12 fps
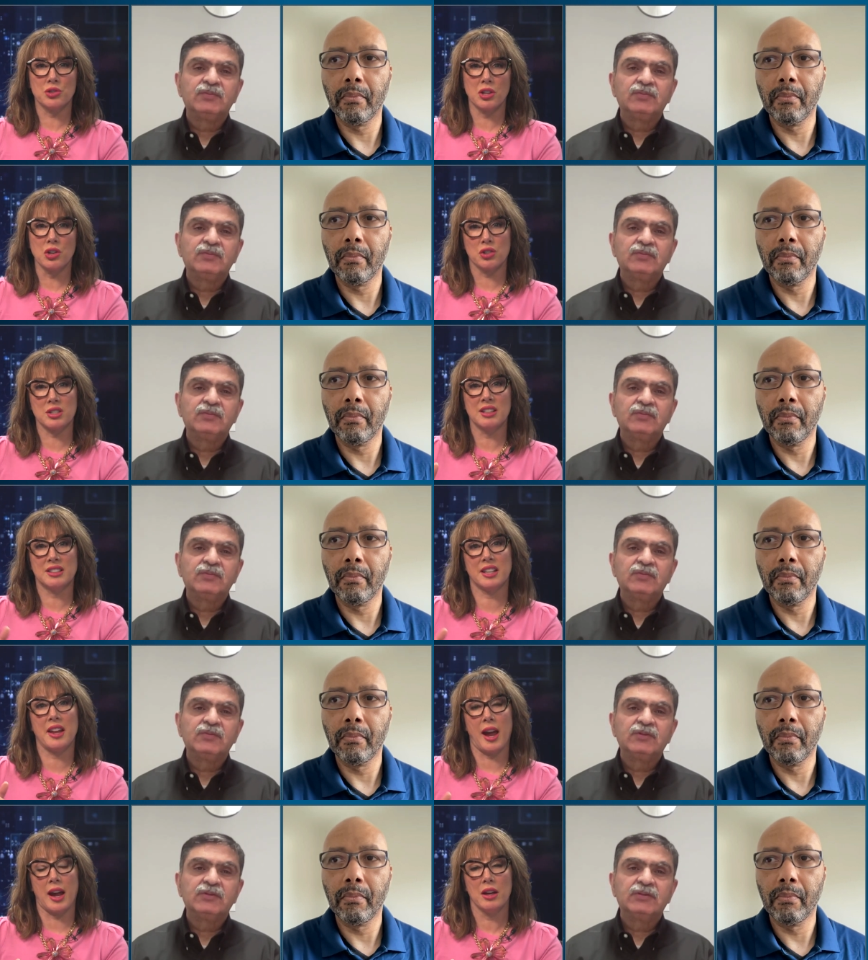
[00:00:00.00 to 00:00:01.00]
Speaker 1: that you're seeing
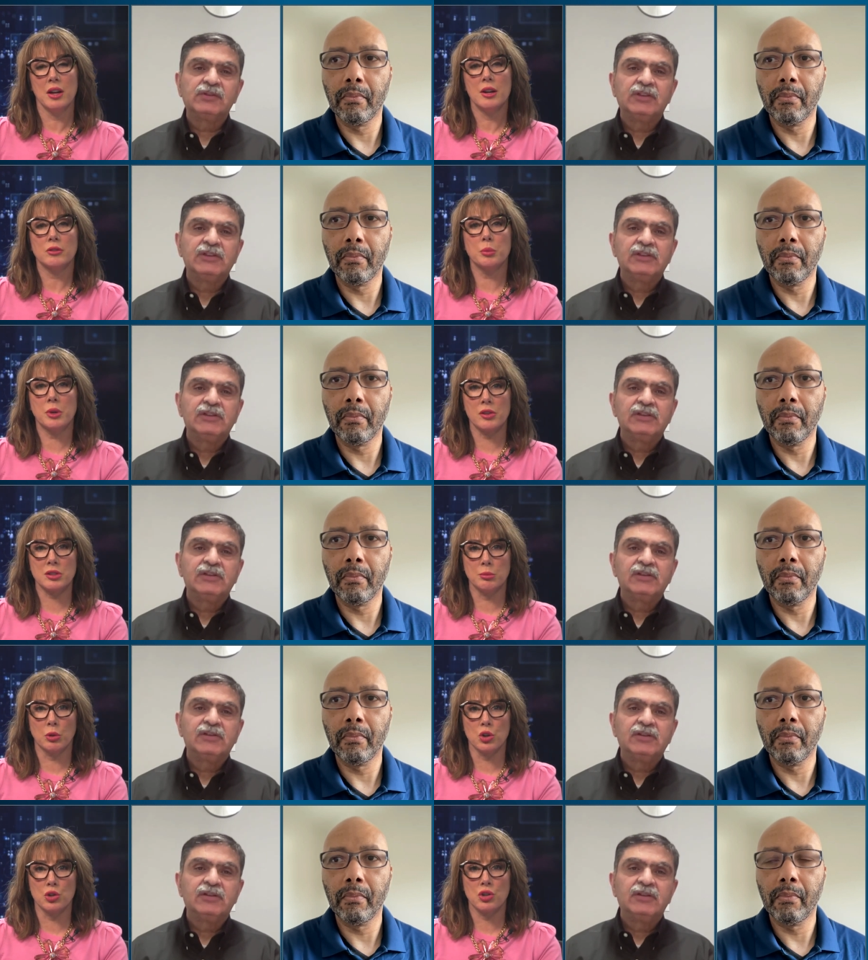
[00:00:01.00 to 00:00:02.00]
today from
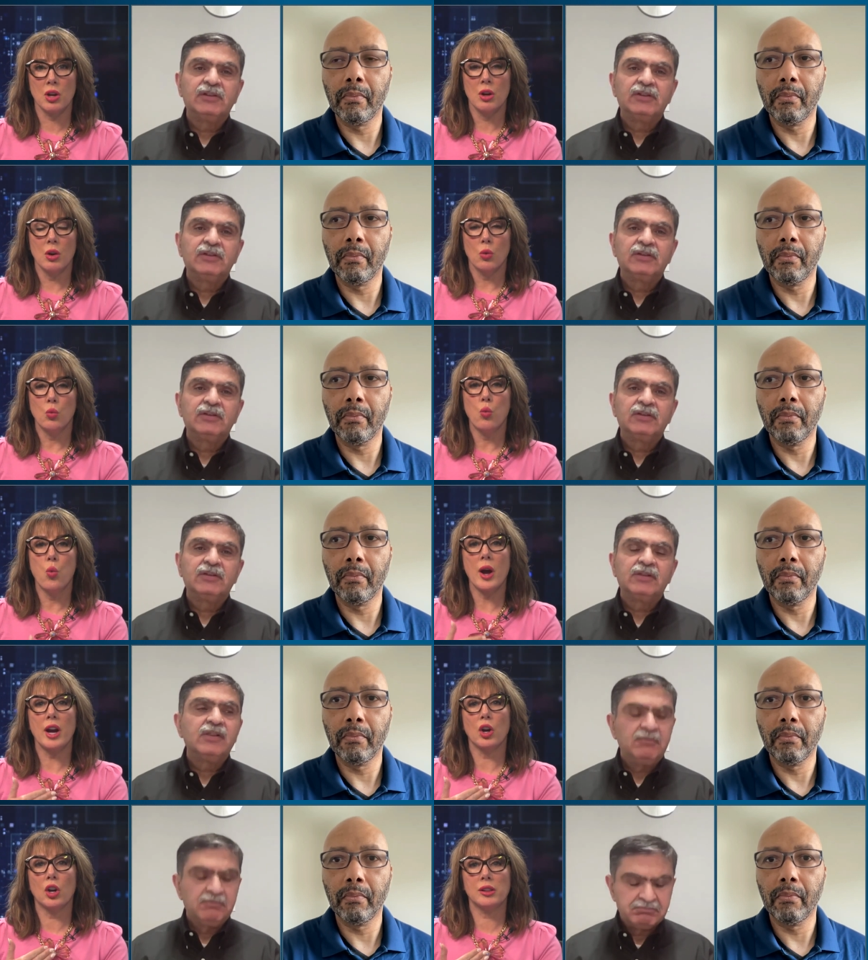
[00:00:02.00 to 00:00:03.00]
customers
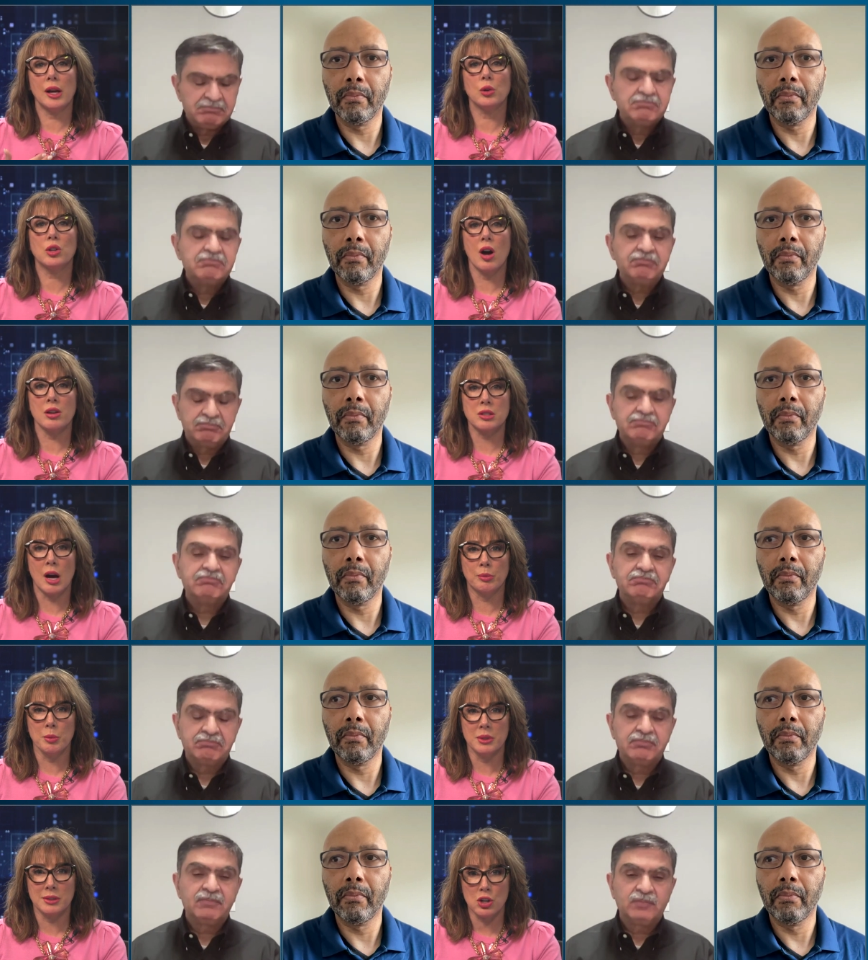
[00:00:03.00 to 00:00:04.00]
where cloud cost
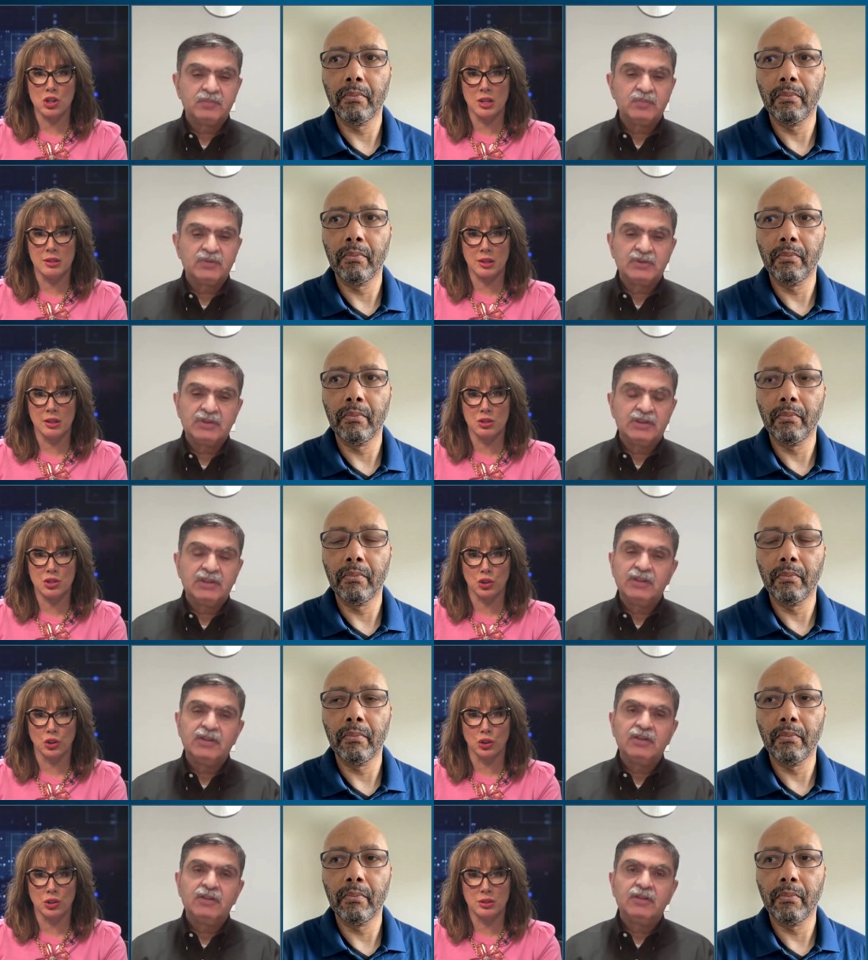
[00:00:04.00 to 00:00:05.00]
optimization is
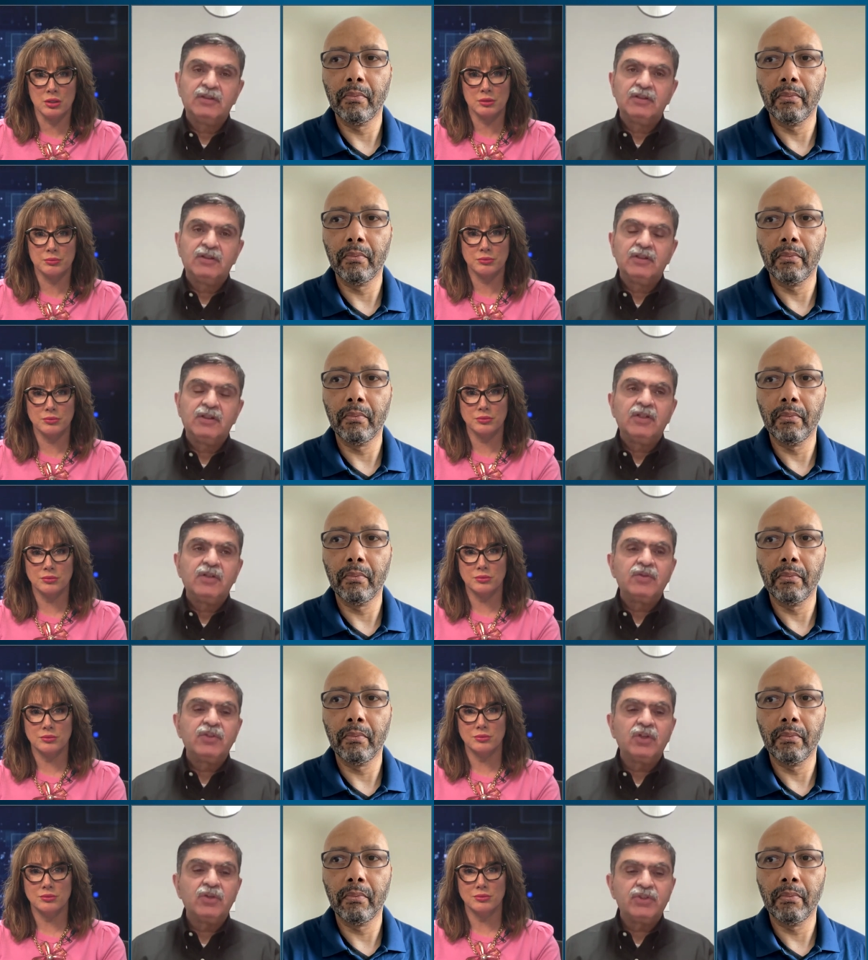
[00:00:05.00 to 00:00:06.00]
concerned?
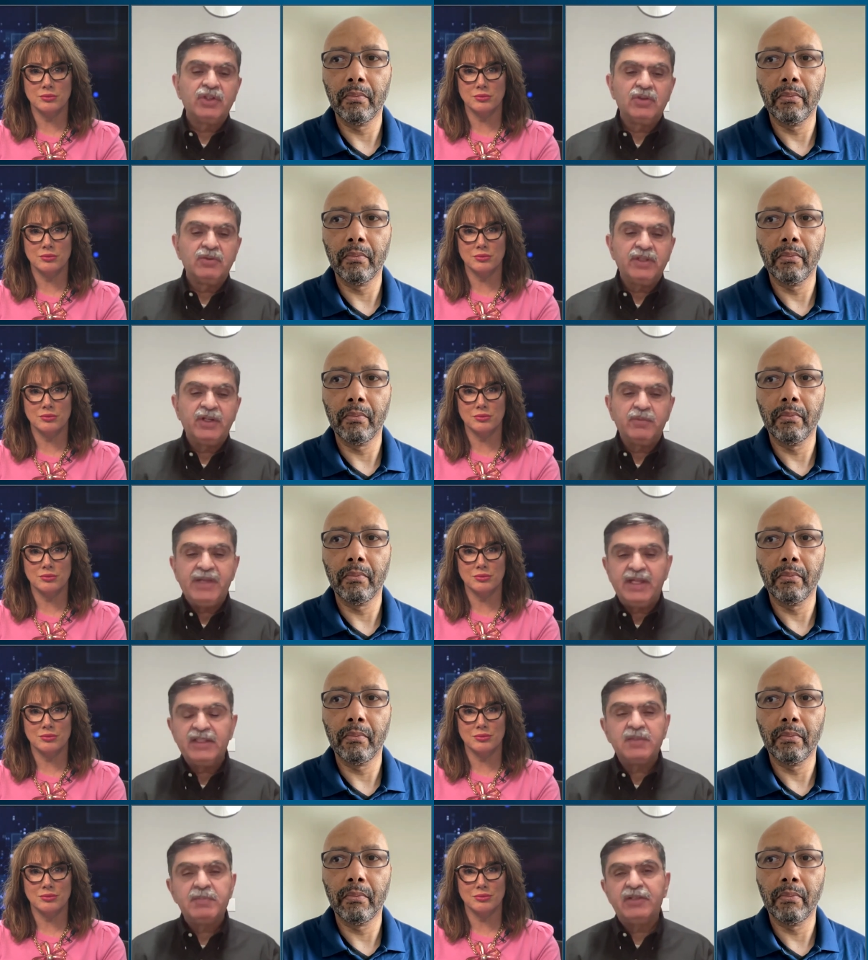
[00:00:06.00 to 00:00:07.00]
Speaker 2: So, so you know, we
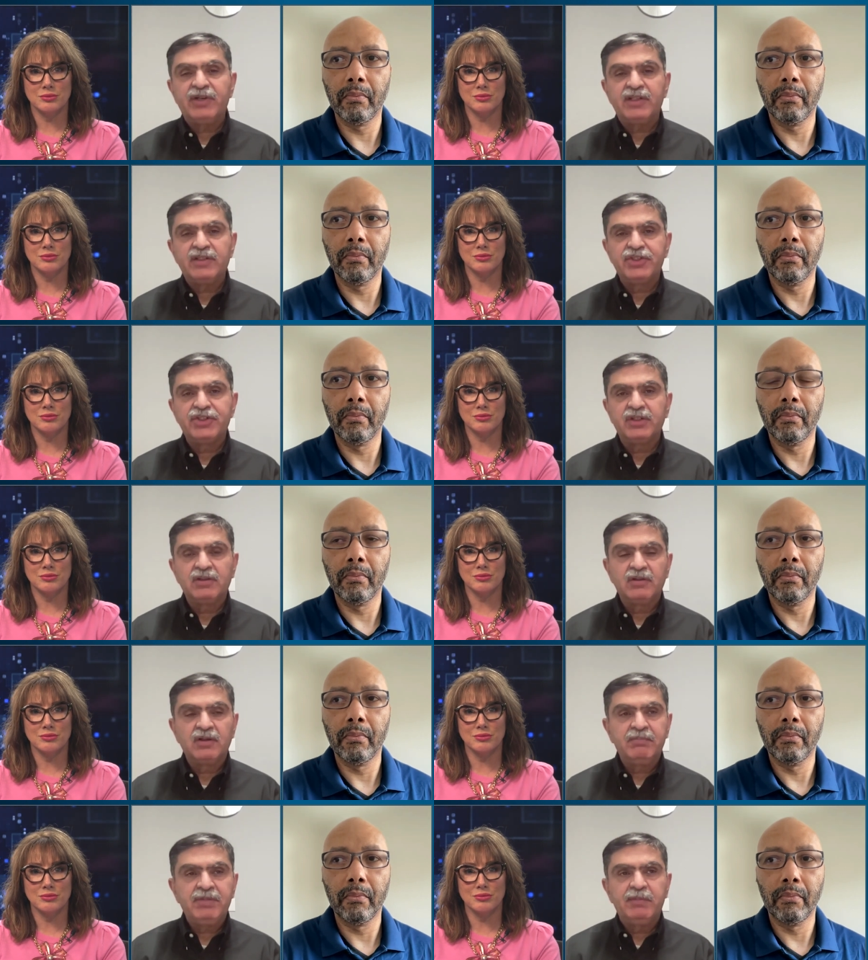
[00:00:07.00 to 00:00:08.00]
had this big
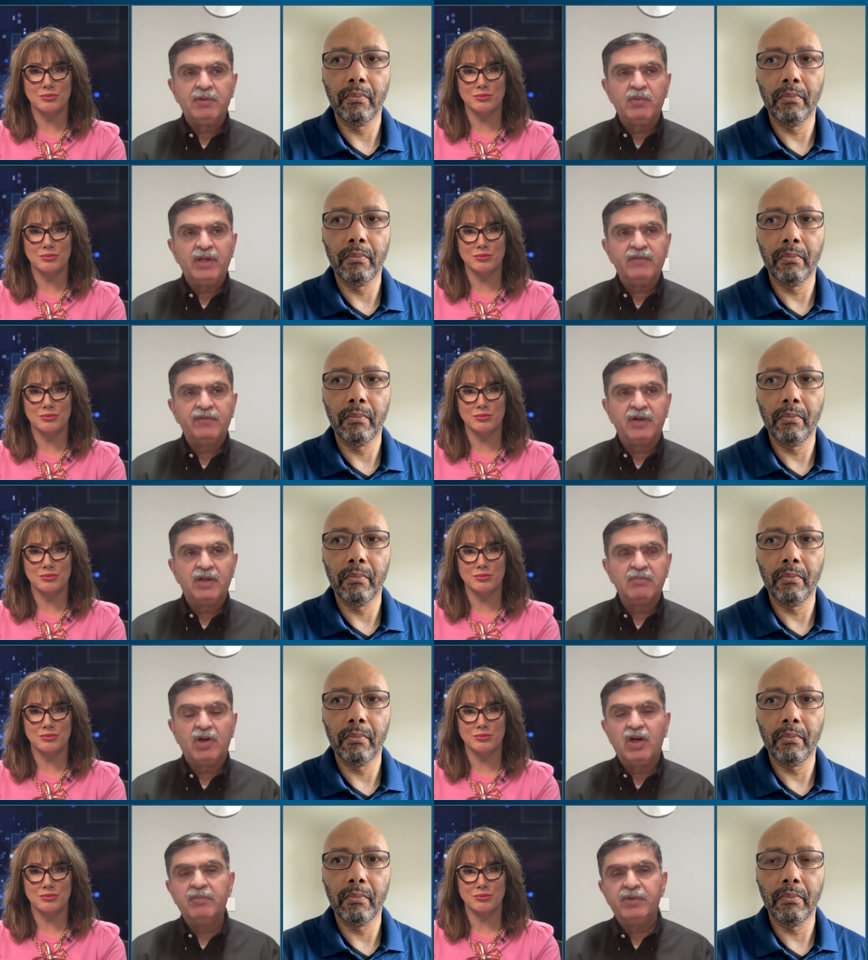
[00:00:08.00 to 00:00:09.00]
transition. People went
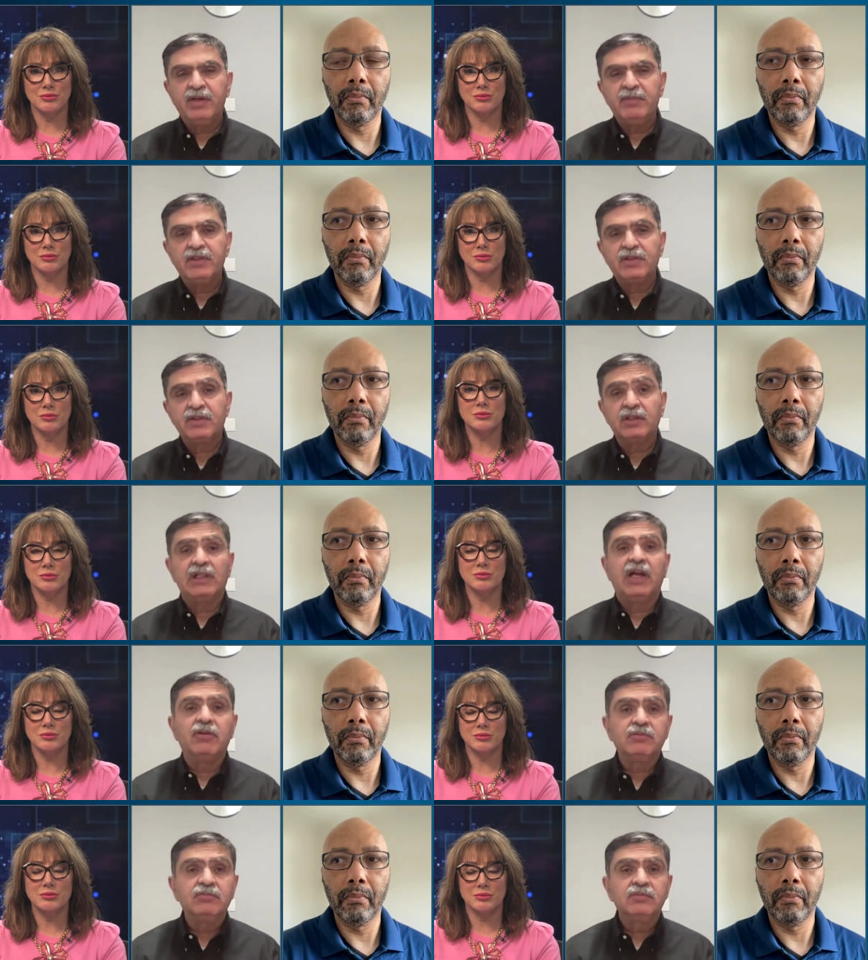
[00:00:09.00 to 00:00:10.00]
from on-premise to
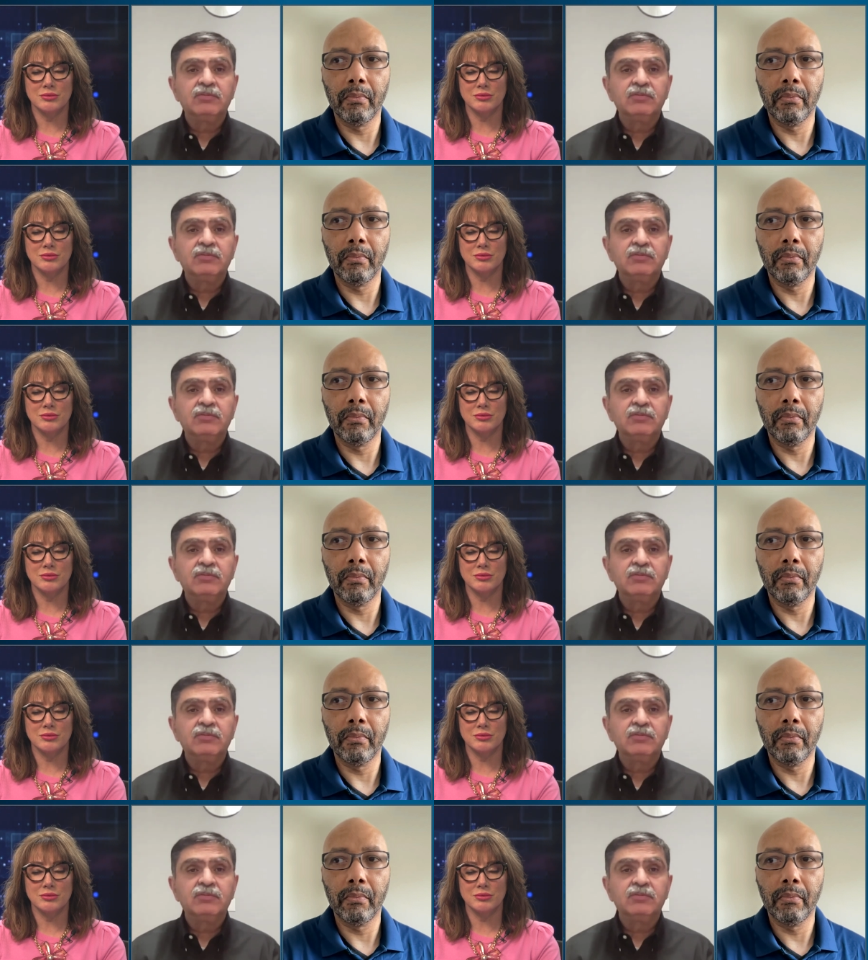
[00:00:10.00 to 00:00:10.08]
cloud.